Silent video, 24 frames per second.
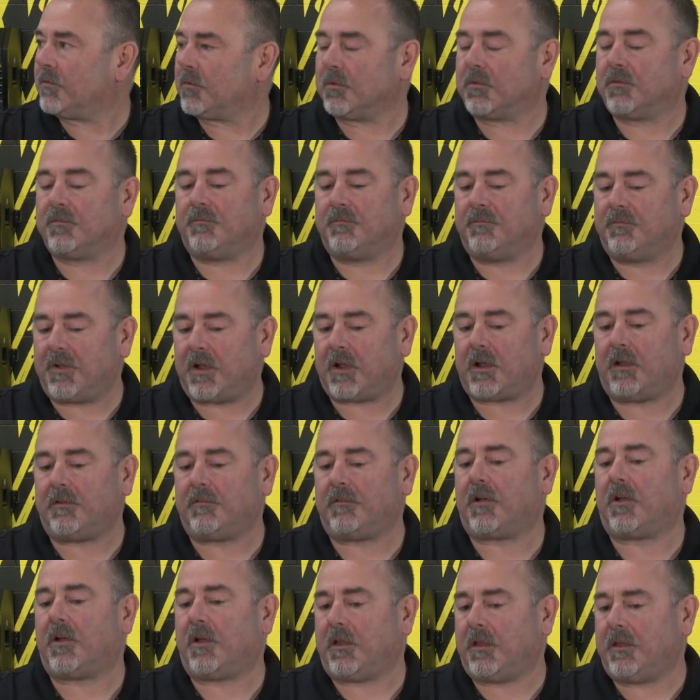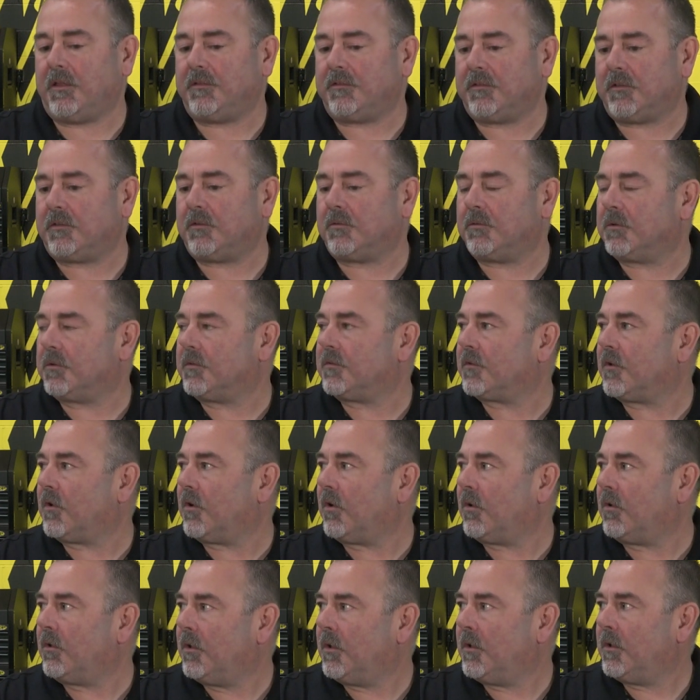So it's very, very easy to
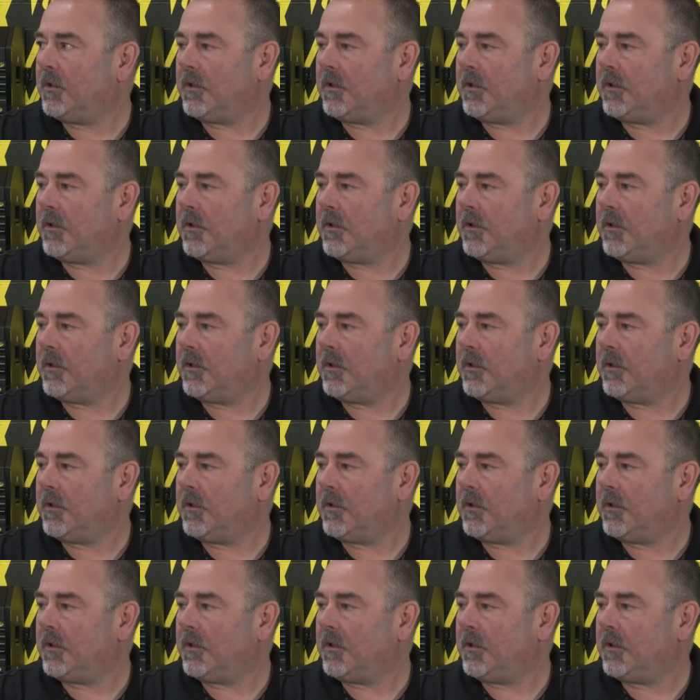install.